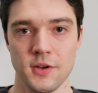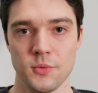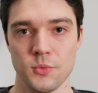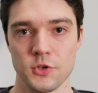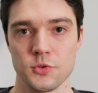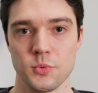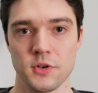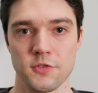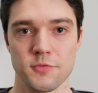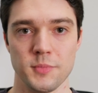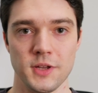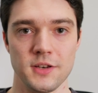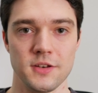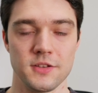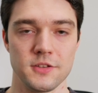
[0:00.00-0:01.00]
which would have
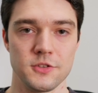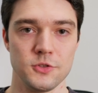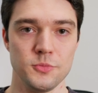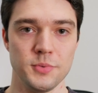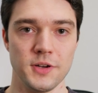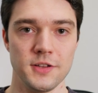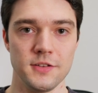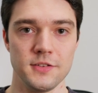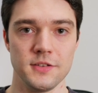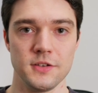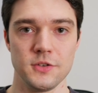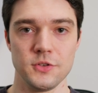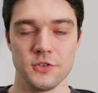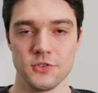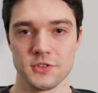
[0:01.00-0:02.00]
made it super easy
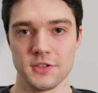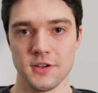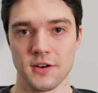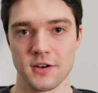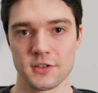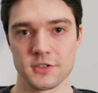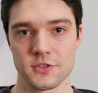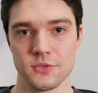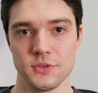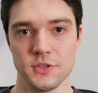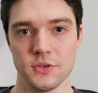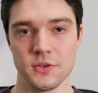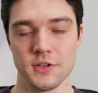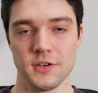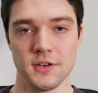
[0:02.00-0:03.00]
to use the Arc
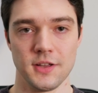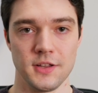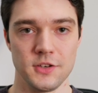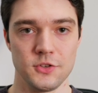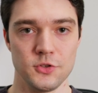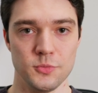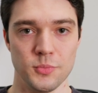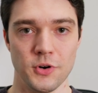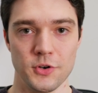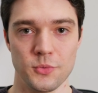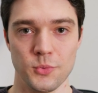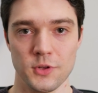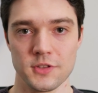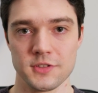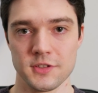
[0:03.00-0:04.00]
Studio in a
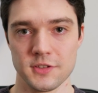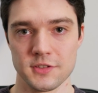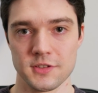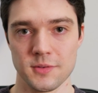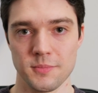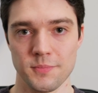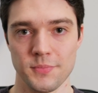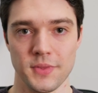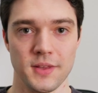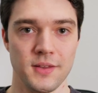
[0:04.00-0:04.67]
2.1 system.